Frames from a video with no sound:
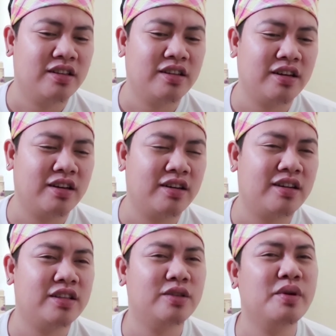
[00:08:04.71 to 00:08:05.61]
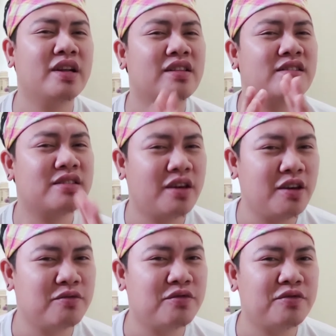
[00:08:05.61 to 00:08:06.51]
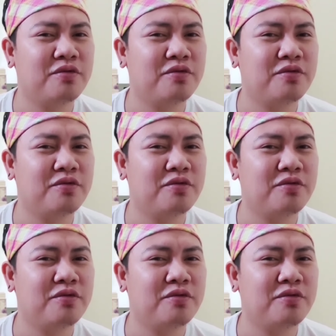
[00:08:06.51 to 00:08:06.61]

uh, you will not escape